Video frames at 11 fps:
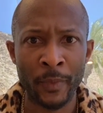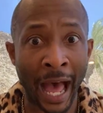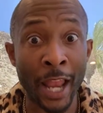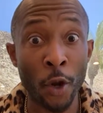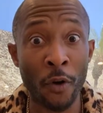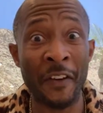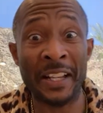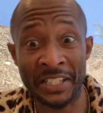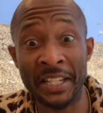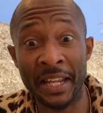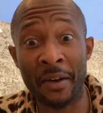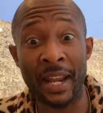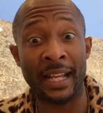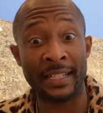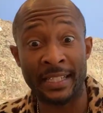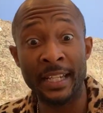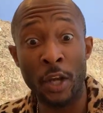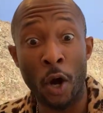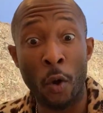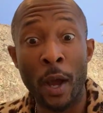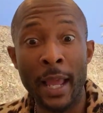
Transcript: I know if I sit down at that casino,